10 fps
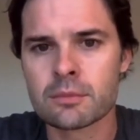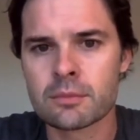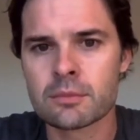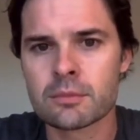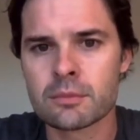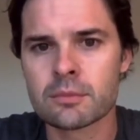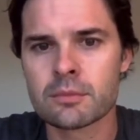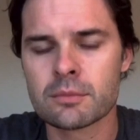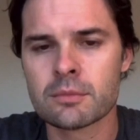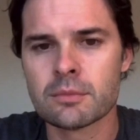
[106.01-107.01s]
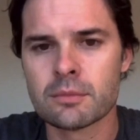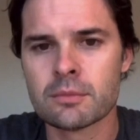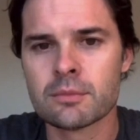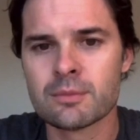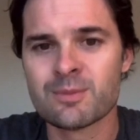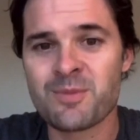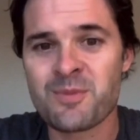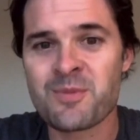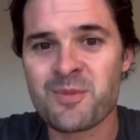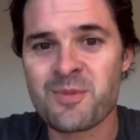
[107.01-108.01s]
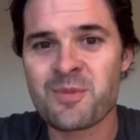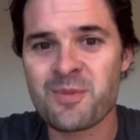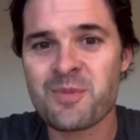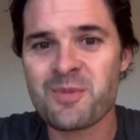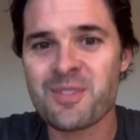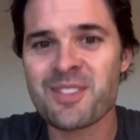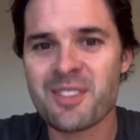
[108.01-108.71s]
The person shown says nothing.